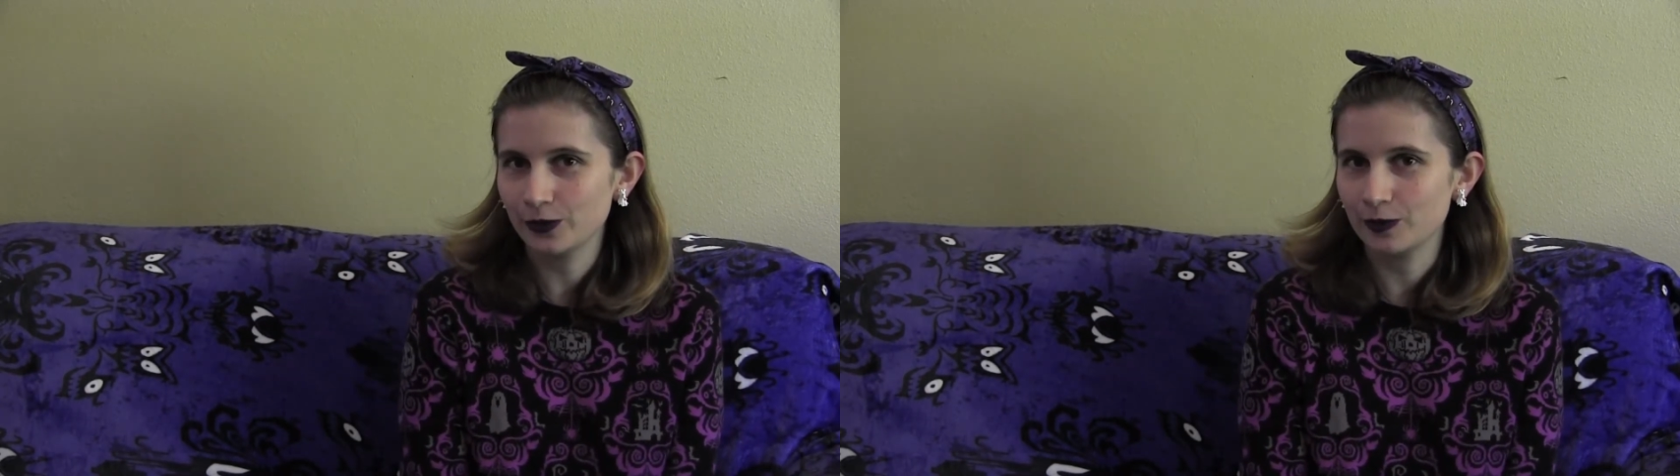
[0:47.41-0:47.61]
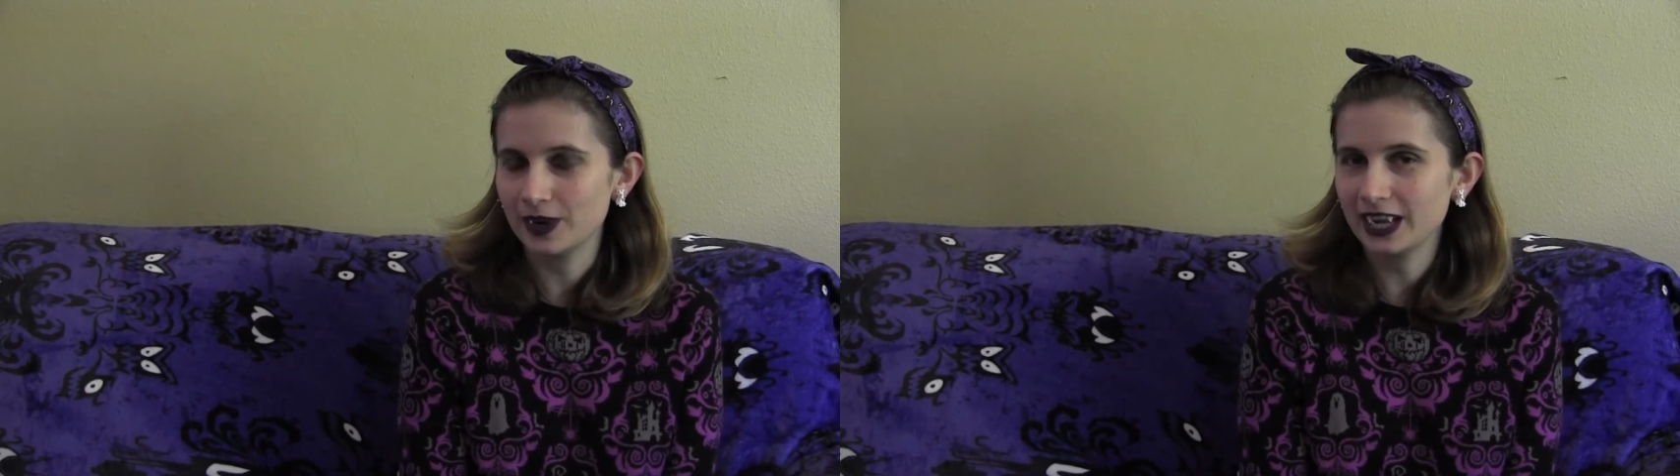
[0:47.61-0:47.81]

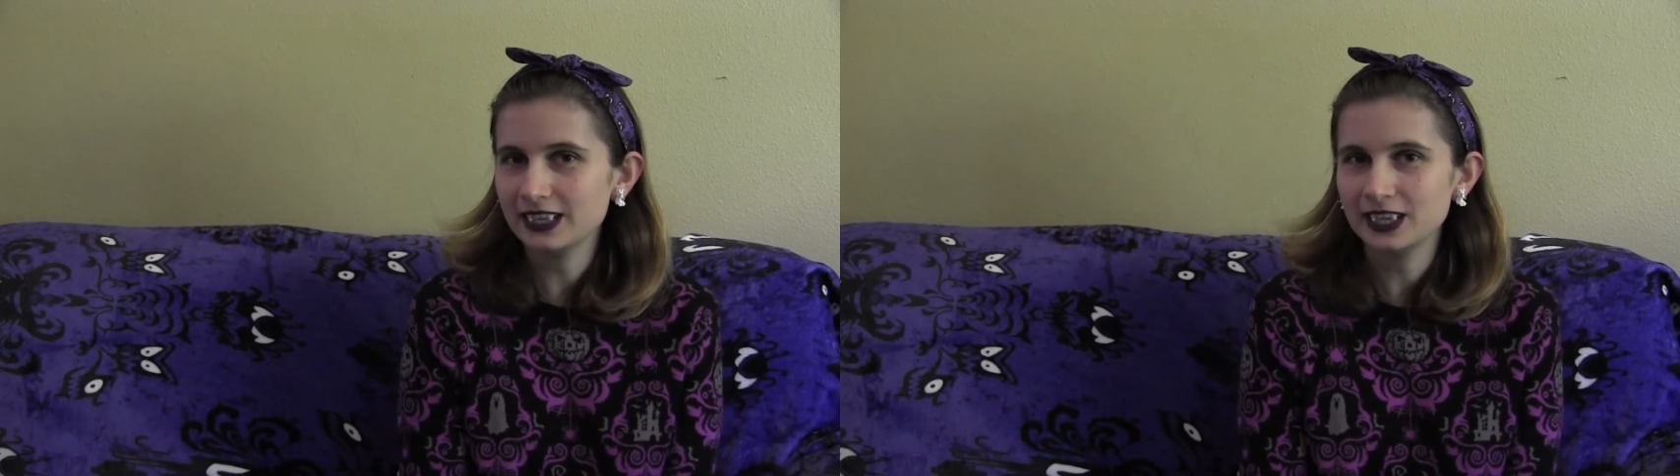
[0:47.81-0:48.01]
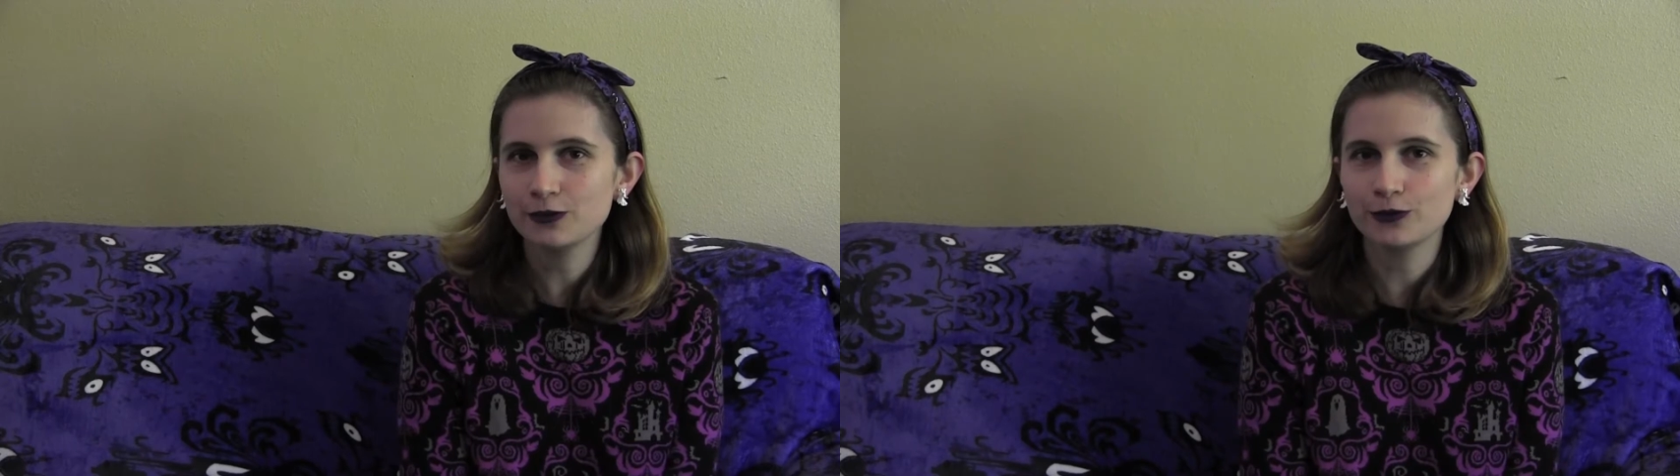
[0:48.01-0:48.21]
from
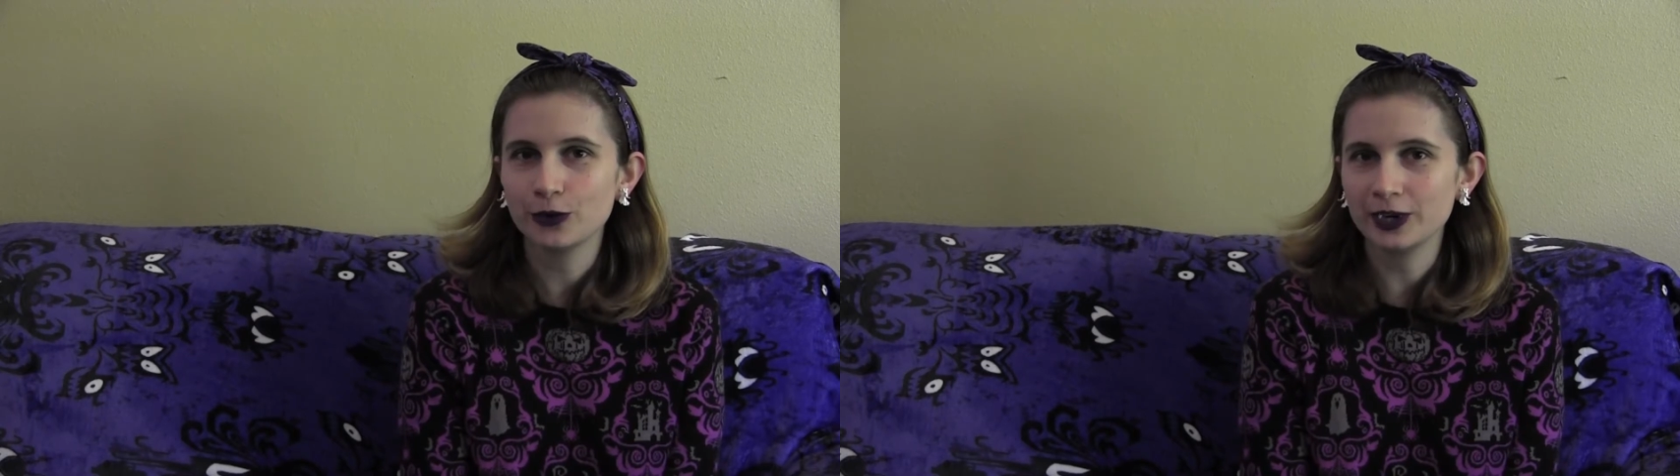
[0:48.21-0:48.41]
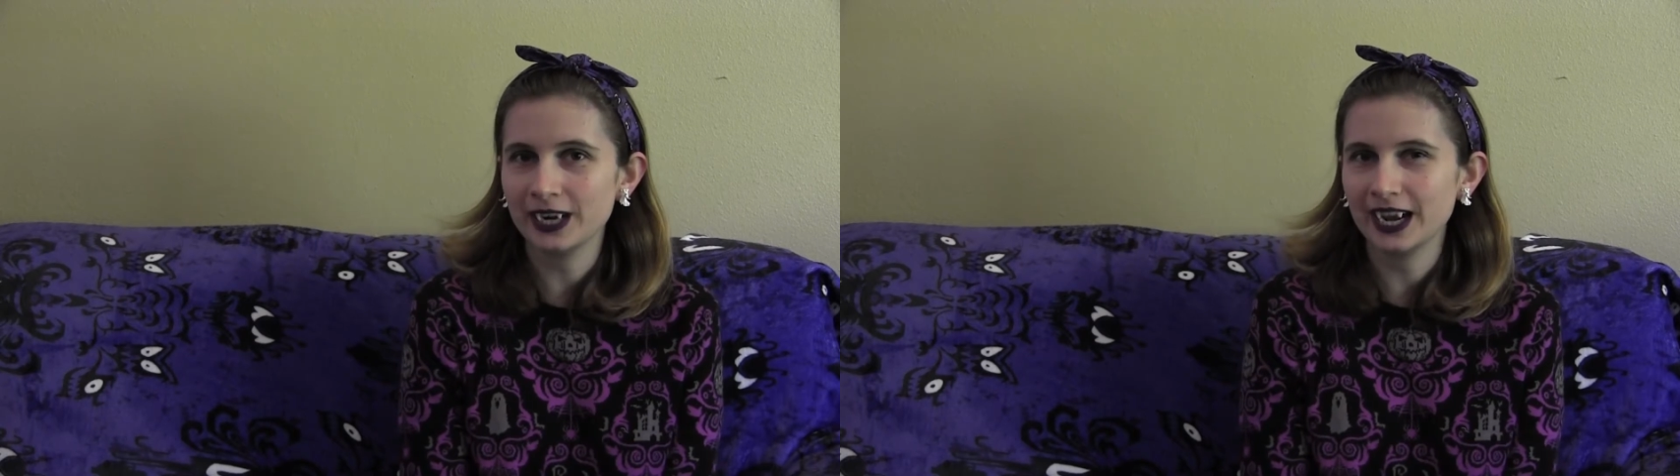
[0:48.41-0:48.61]

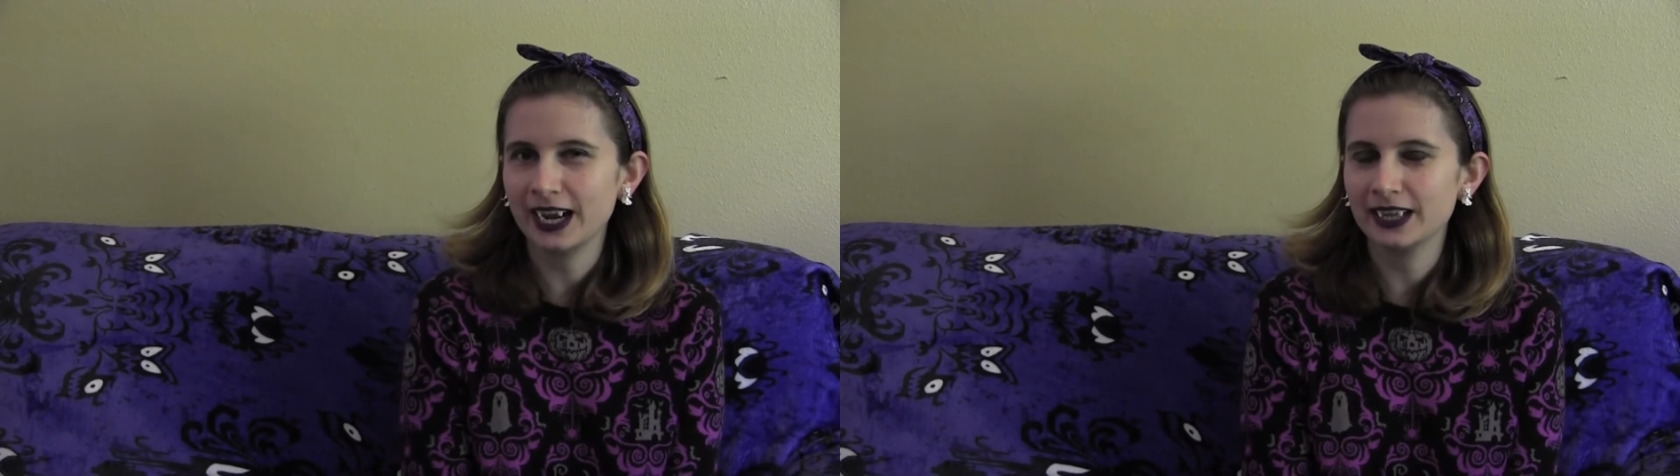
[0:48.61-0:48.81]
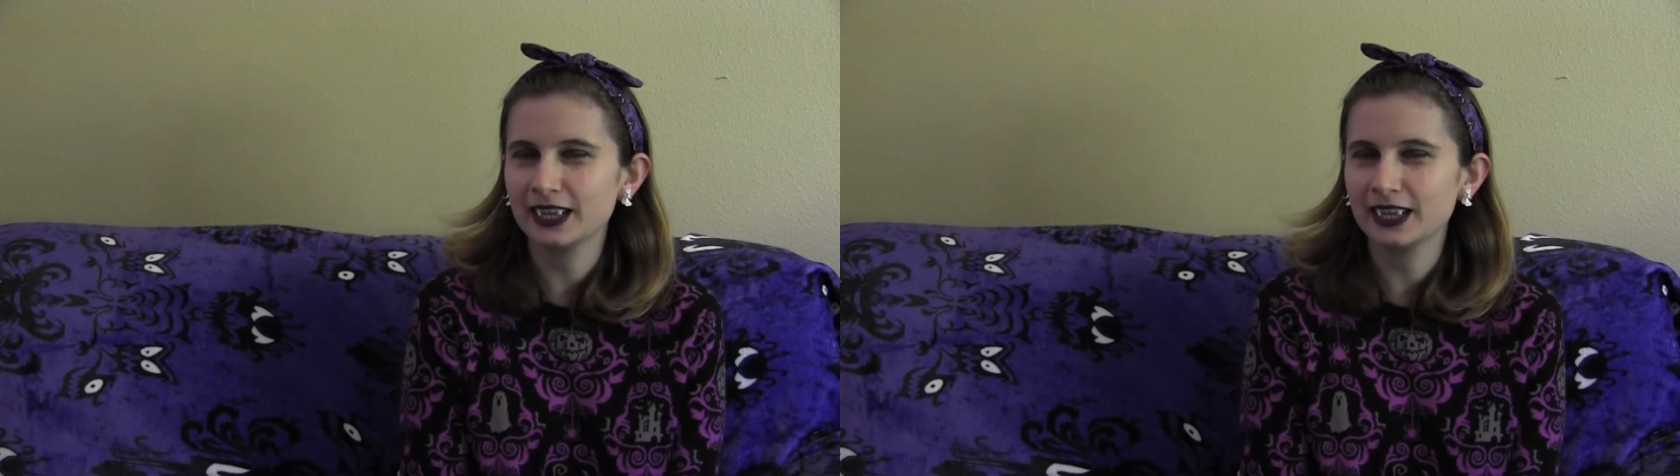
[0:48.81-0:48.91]
1949